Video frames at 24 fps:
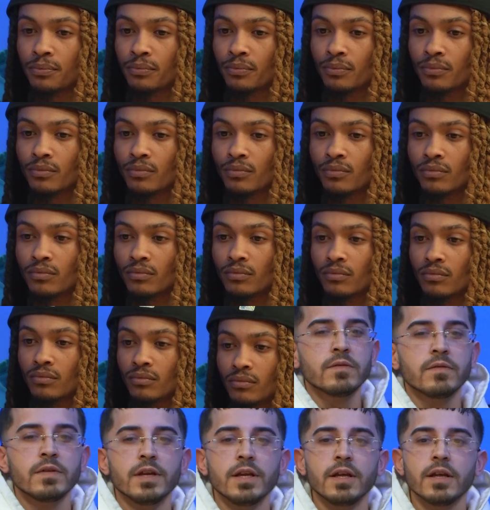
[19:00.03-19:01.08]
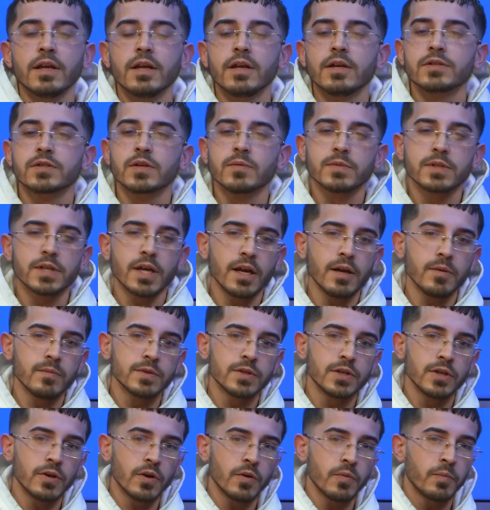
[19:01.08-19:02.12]
creates positivity.
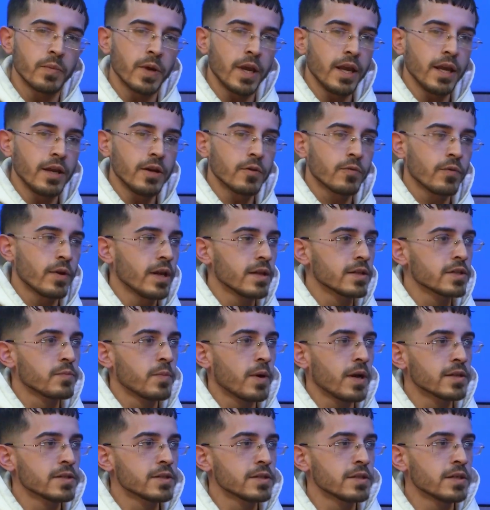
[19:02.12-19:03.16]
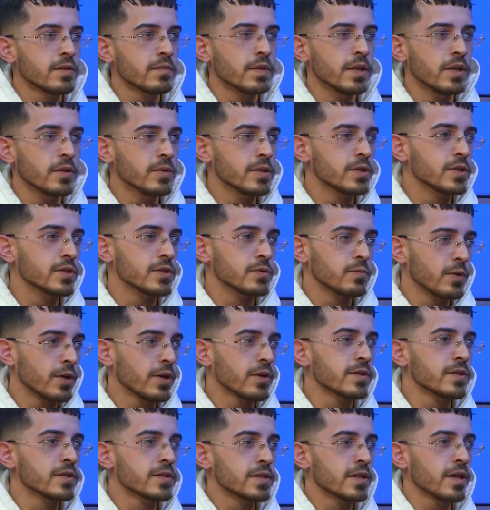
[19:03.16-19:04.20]
Sometimes pain creates positivity, which is
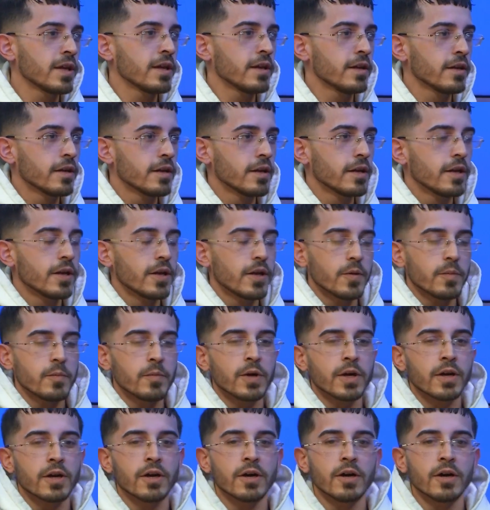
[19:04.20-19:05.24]
weird to say, but